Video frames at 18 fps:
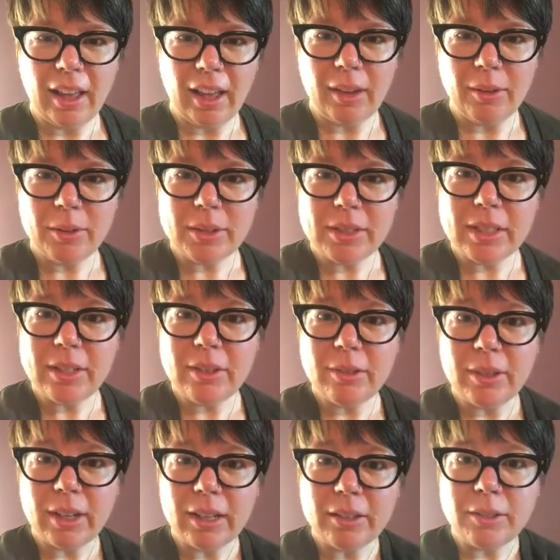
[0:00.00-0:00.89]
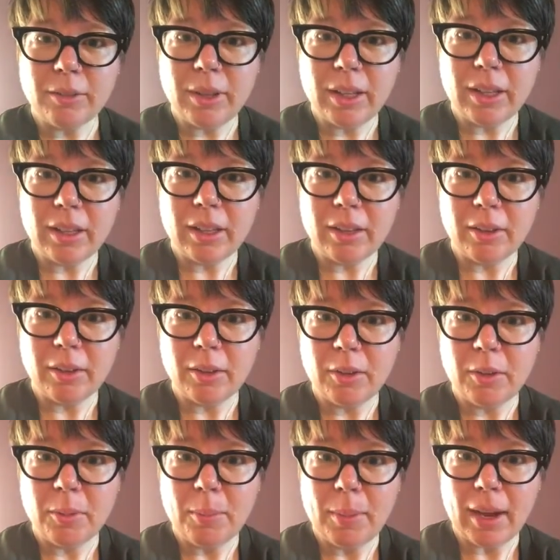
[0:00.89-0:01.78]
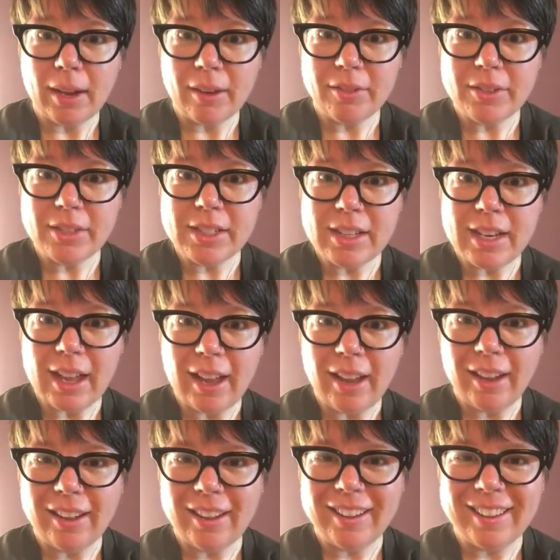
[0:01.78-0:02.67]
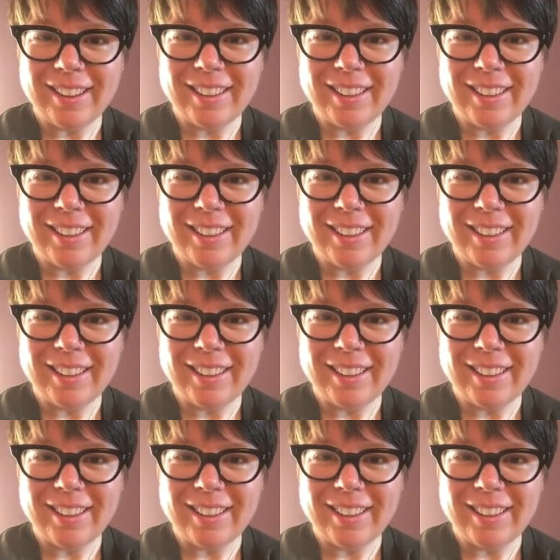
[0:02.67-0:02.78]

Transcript: I will see you next week back for snack.